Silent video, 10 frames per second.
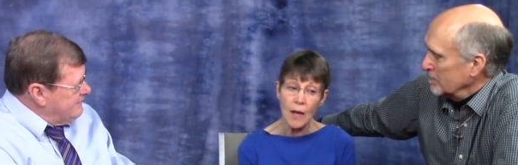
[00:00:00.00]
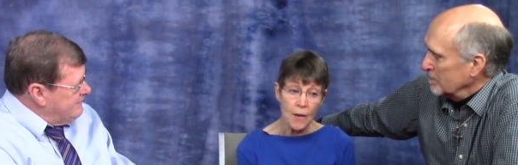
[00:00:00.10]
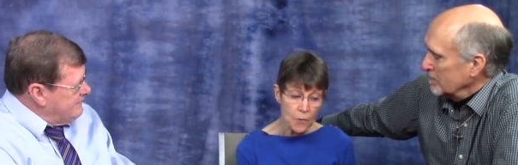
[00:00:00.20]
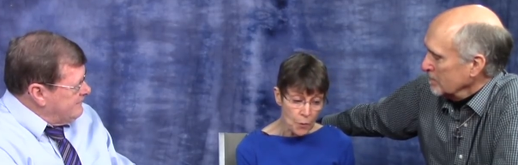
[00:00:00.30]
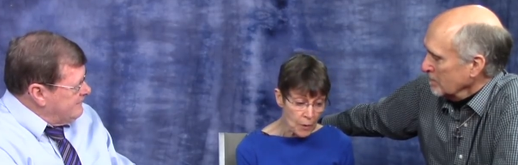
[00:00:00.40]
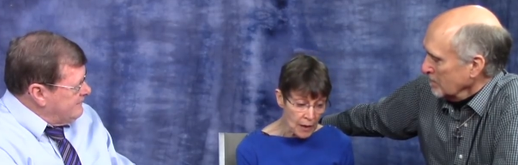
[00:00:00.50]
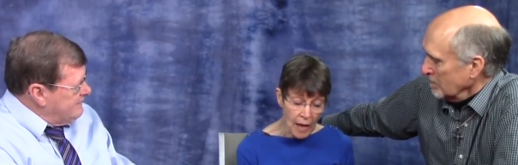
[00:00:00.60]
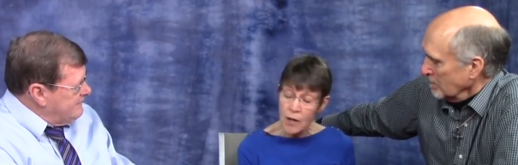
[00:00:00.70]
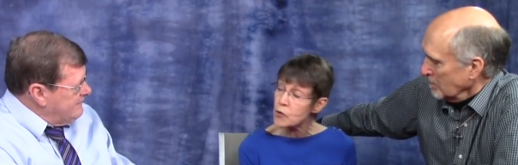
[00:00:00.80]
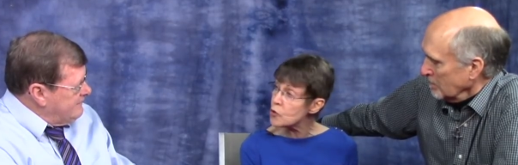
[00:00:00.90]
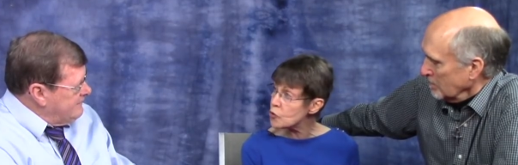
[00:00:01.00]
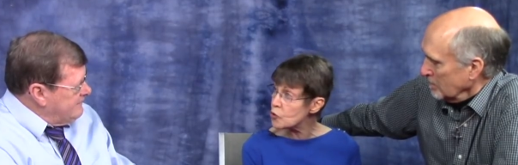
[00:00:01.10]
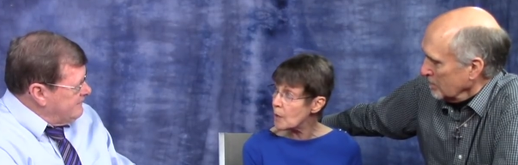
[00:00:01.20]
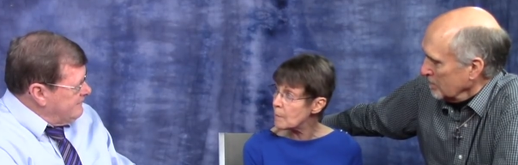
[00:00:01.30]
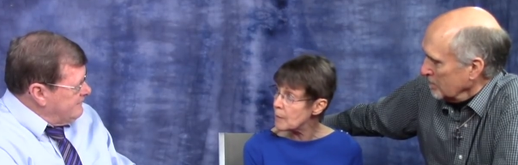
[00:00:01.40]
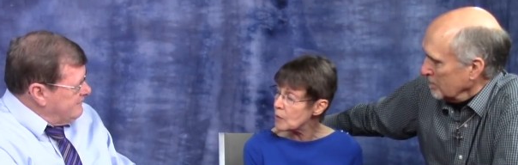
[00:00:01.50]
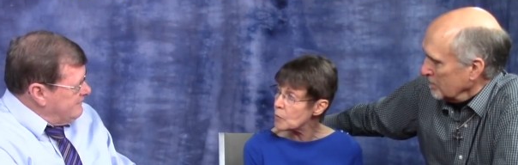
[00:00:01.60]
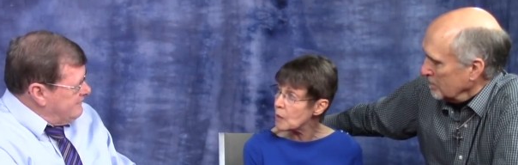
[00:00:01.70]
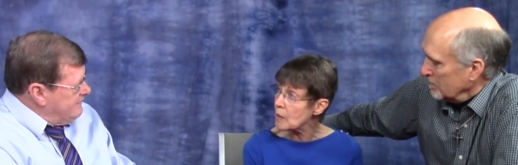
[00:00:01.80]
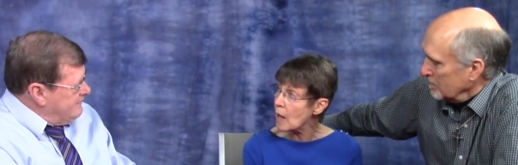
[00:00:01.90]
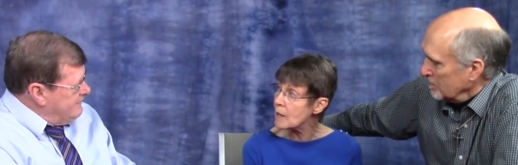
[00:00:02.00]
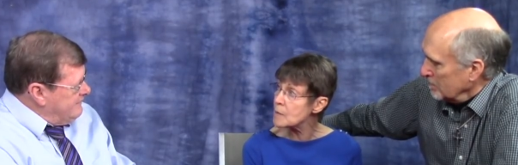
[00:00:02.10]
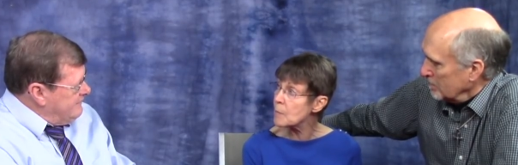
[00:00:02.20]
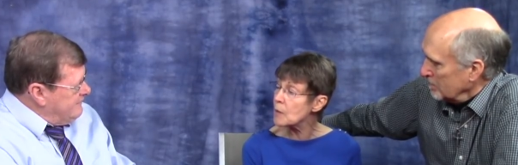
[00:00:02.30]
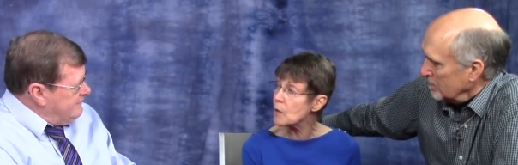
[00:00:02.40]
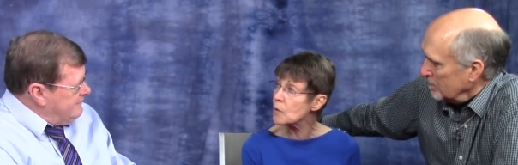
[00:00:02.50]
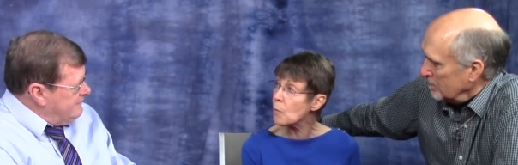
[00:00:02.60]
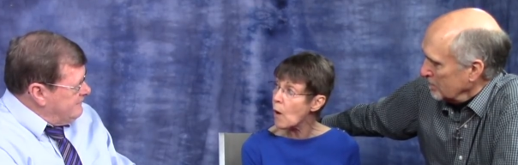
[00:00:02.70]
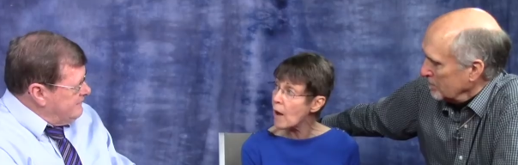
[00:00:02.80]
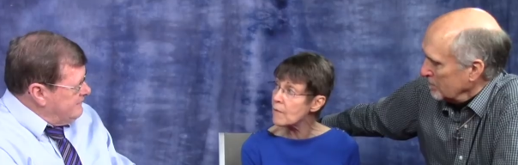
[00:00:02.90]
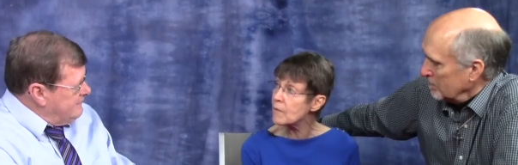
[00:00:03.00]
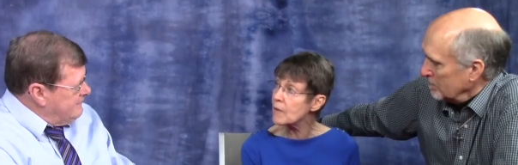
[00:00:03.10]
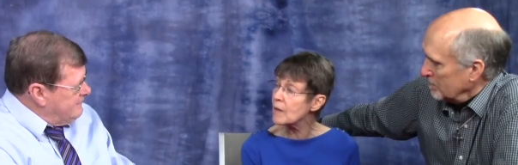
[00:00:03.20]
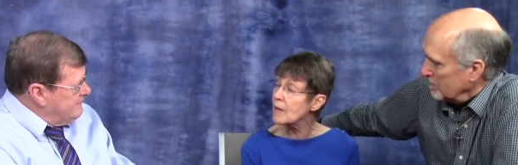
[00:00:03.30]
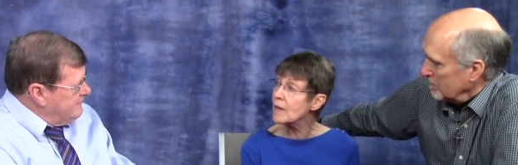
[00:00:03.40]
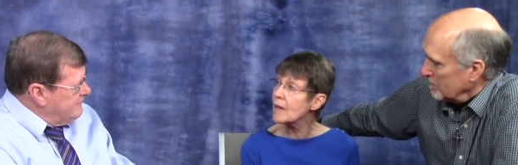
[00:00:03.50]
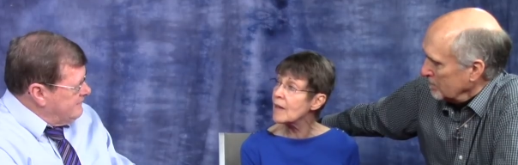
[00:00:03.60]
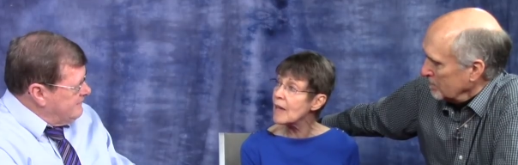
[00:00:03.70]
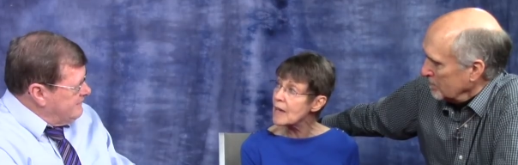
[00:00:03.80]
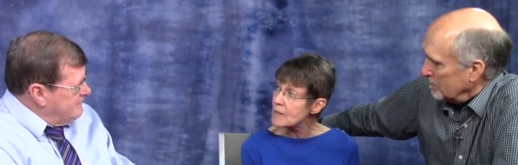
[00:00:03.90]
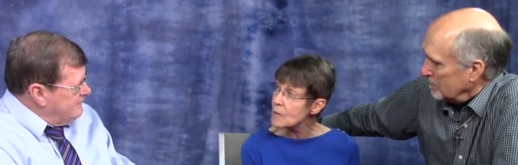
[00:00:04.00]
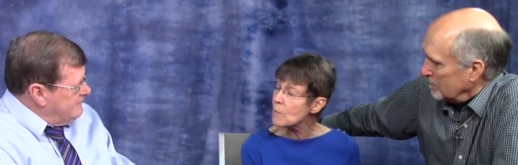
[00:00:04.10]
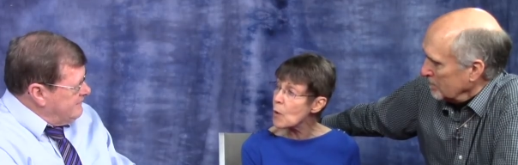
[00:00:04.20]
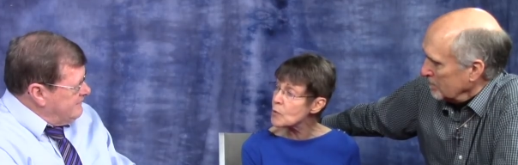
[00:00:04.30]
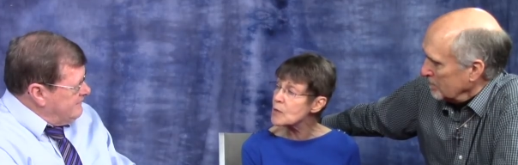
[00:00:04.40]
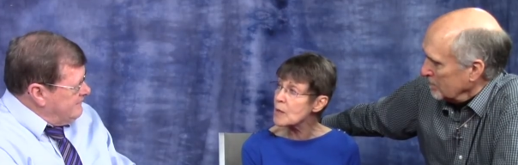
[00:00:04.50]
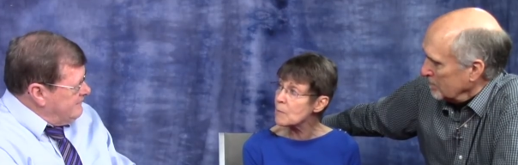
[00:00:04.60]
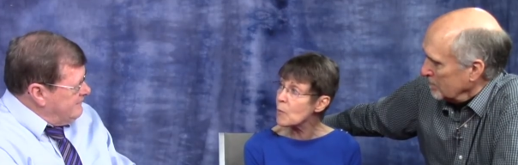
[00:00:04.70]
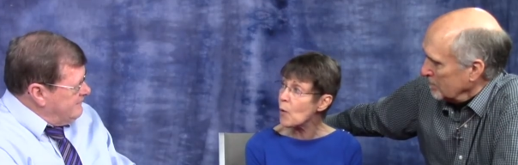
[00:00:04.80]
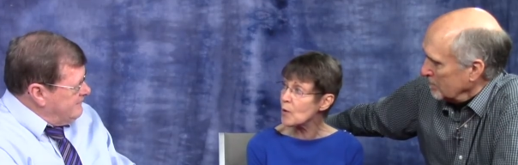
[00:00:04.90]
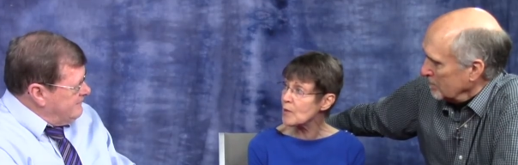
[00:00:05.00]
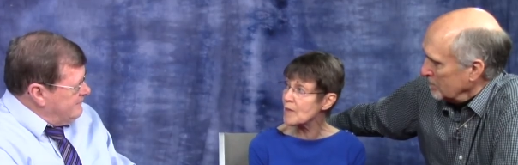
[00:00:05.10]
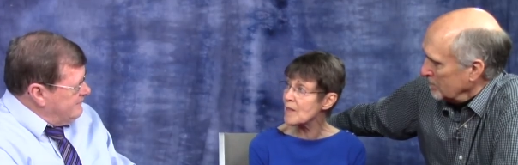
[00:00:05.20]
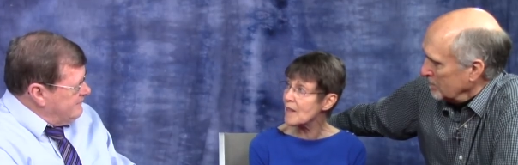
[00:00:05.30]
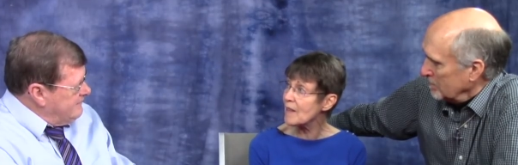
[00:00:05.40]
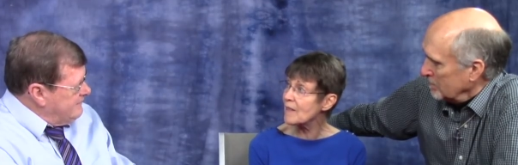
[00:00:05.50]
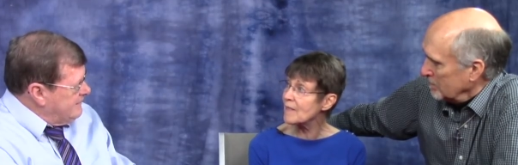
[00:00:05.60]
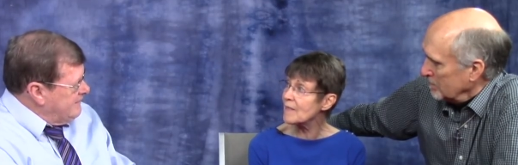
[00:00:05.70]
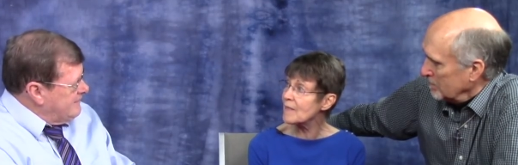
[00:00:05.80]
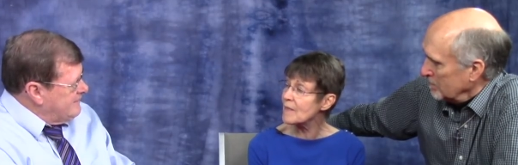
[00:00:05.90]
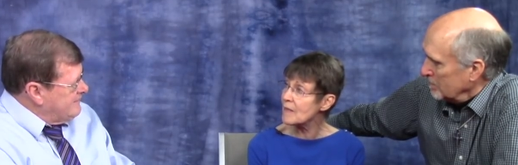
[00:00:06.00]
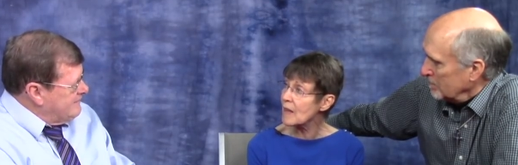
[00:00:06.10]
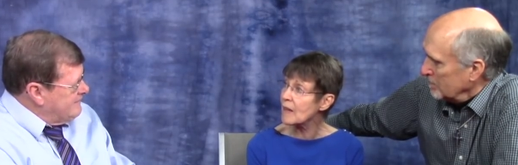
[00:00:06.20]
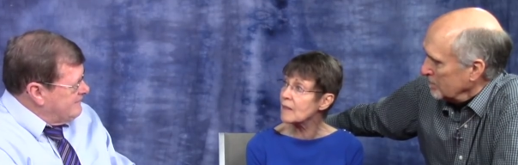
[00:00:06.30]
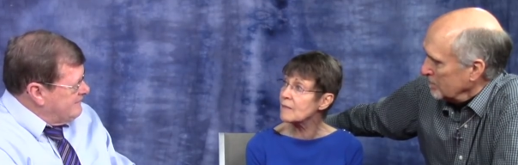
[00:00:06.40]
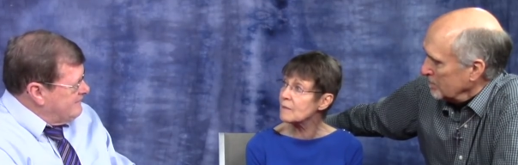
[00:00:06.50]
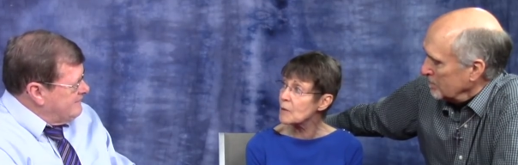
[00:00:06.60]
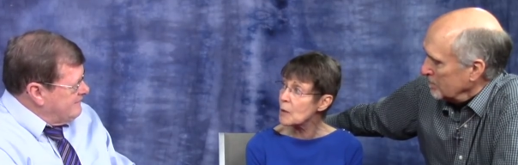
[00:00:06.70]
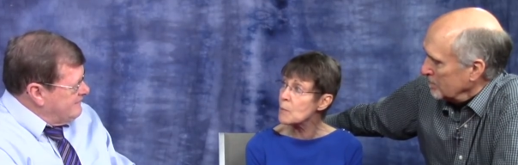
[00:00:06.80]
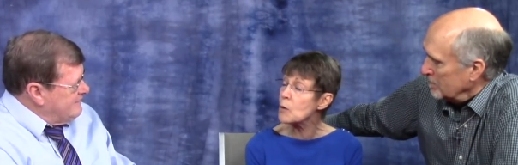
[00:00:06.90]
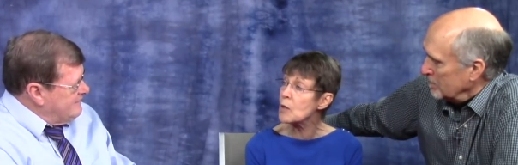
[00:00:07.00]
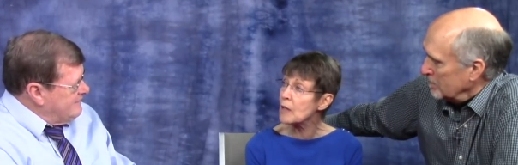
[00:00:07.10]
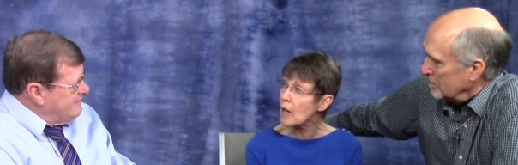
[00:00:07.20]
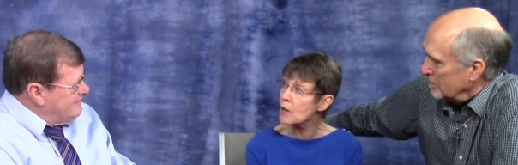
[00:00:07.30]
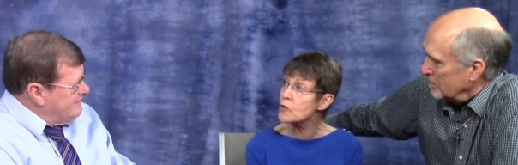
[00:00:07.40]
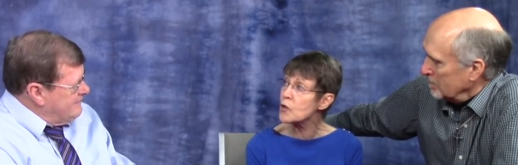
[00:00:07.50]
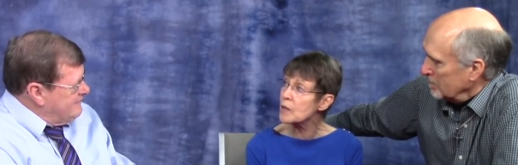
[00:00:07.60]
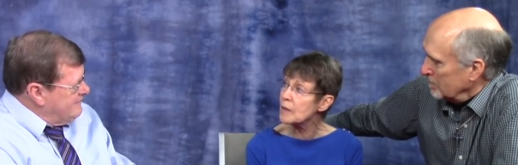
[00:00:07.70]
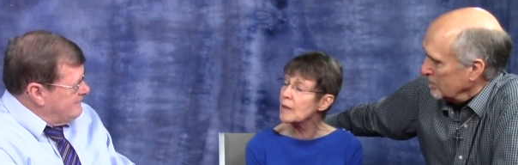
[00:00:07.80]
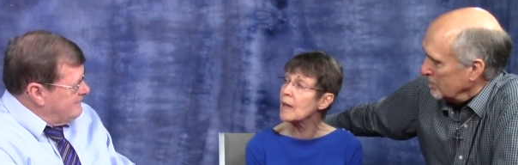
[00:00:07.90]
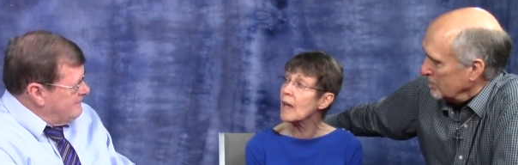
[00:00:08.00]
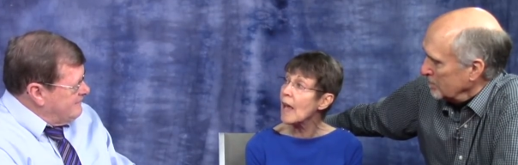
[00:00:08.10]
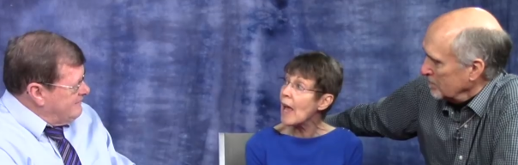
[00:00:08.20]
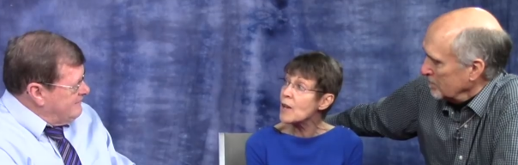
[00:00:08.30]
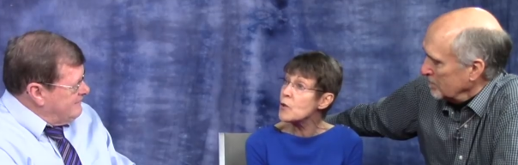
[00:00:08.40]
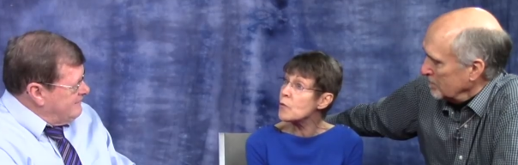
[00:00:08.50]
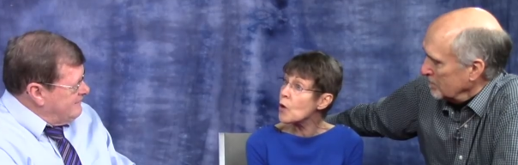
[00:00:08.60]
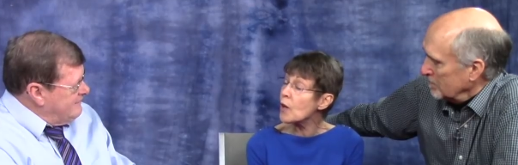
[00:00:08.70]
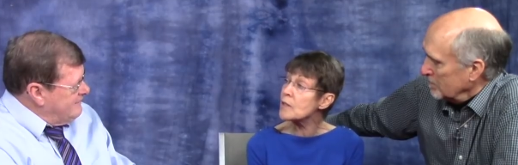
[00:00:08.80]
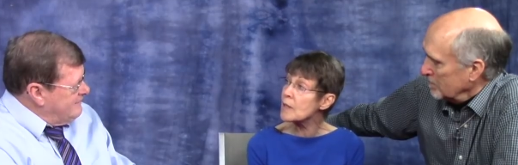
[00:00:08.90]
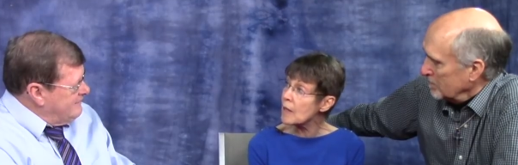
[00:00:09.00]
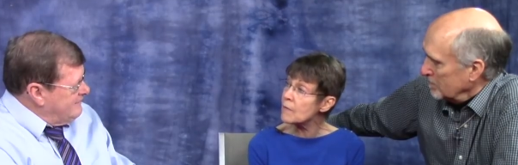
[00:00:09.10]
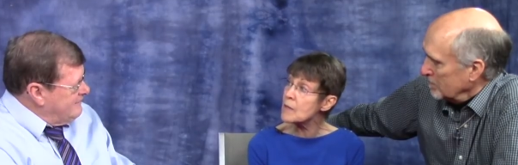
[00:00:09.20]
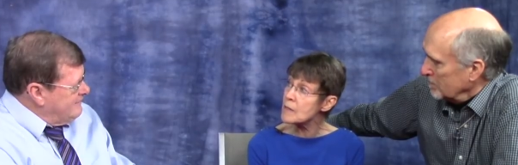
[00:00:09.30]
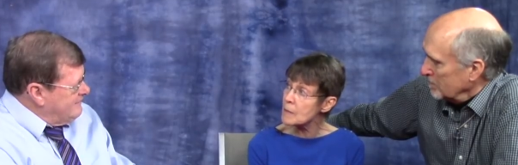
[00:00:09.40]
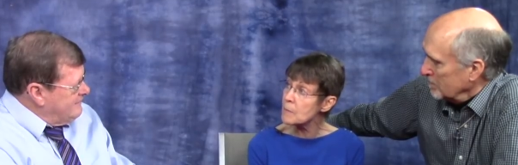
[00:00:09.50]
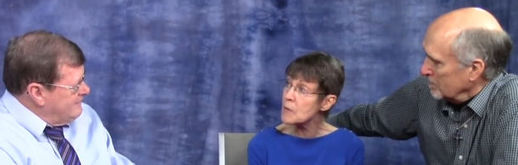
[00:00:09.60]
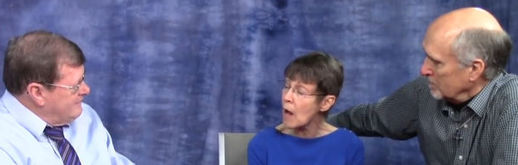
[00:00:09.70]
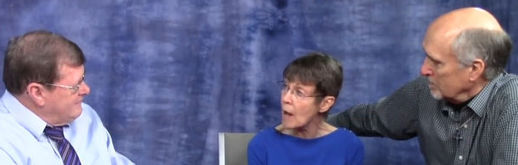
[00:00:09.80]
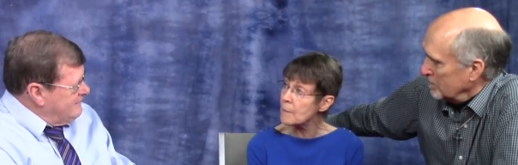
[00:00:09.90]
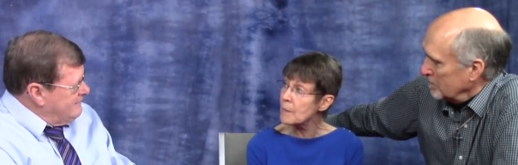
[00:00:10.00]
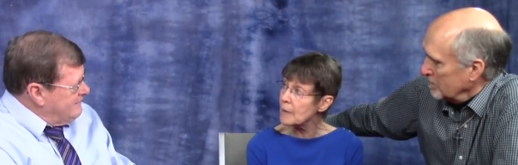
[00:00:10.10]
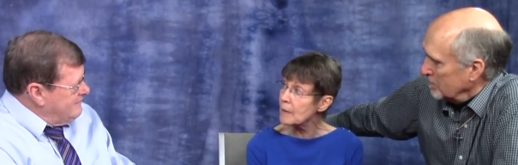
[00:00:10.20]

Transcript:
Speaker 1: the relationship between husband and wife is the most important yeah. thing communication. And you've got to give it some time.